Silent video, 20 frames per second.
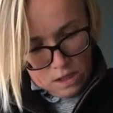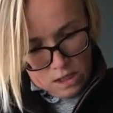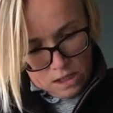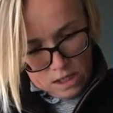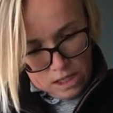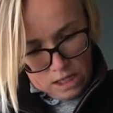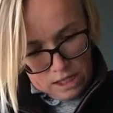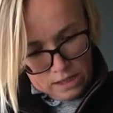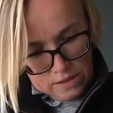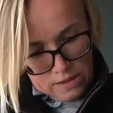
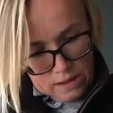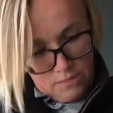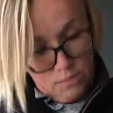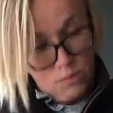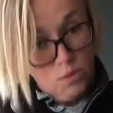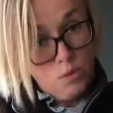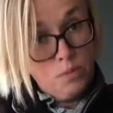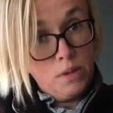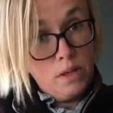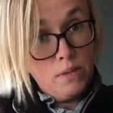and I think
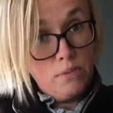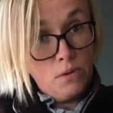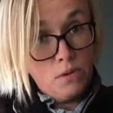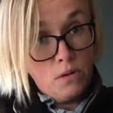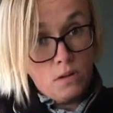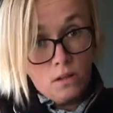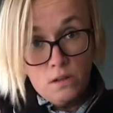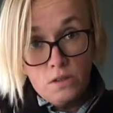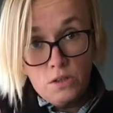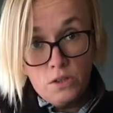more people
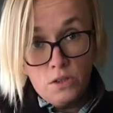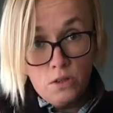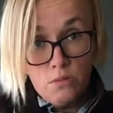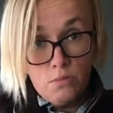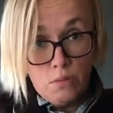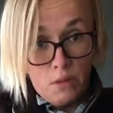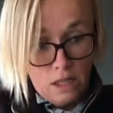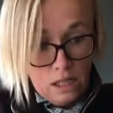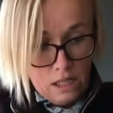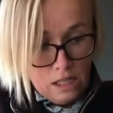should
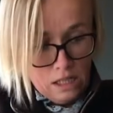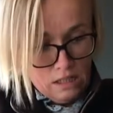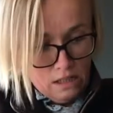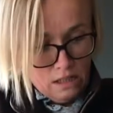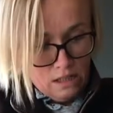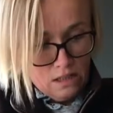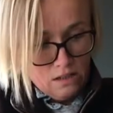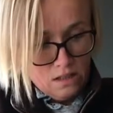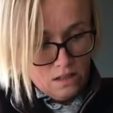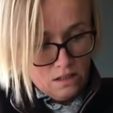be,
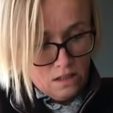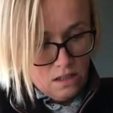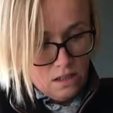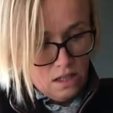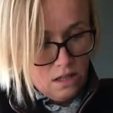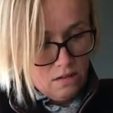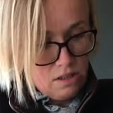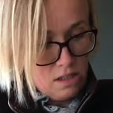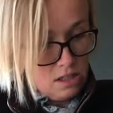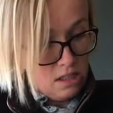because it's
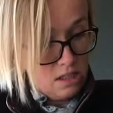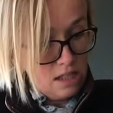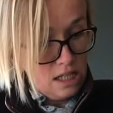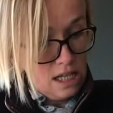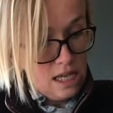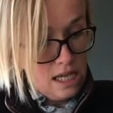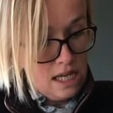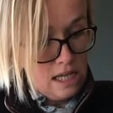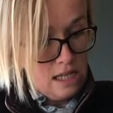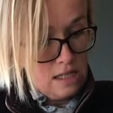encouraging to
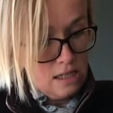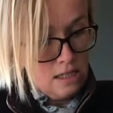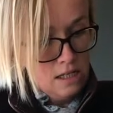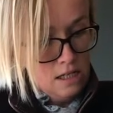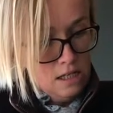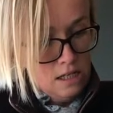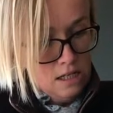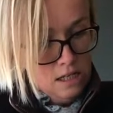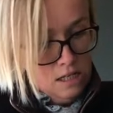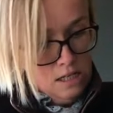hear.
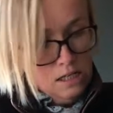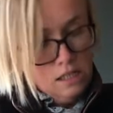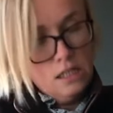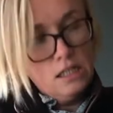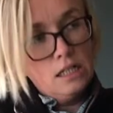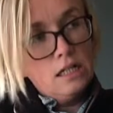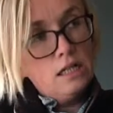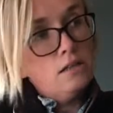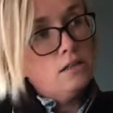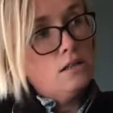You
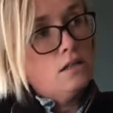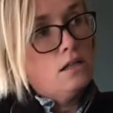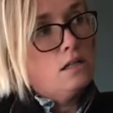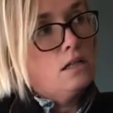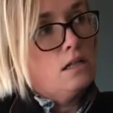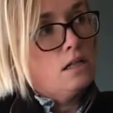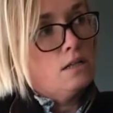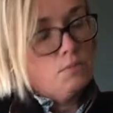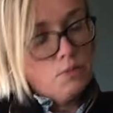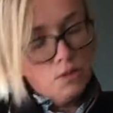know,
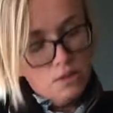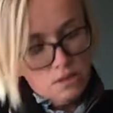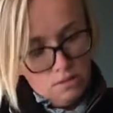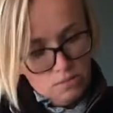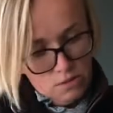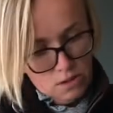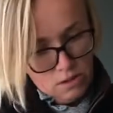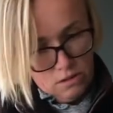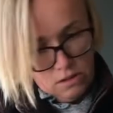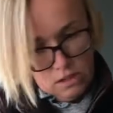I put
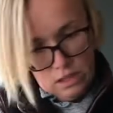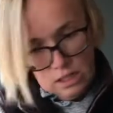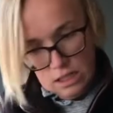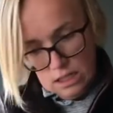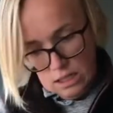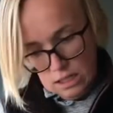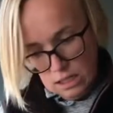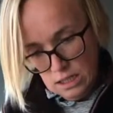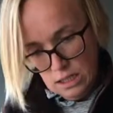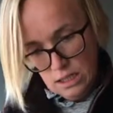something on
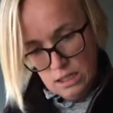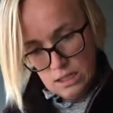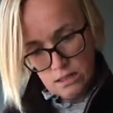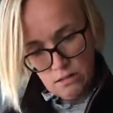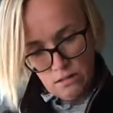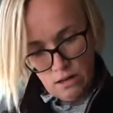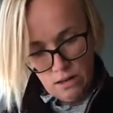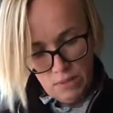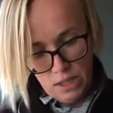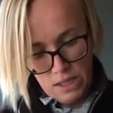
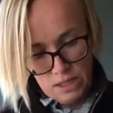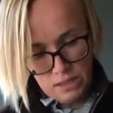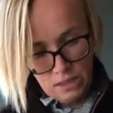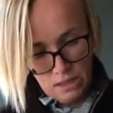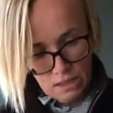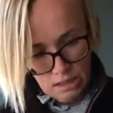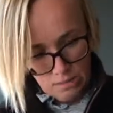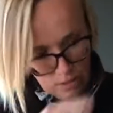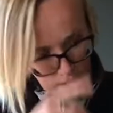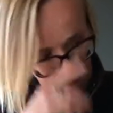Instagram last
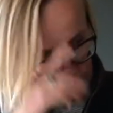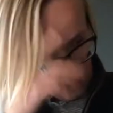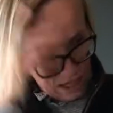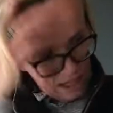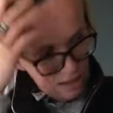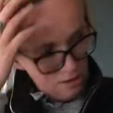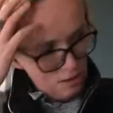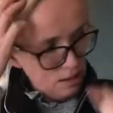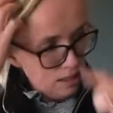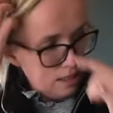night about
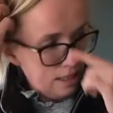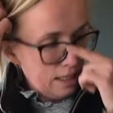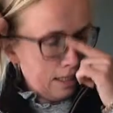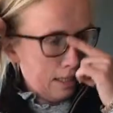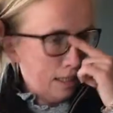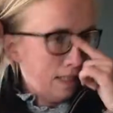technology,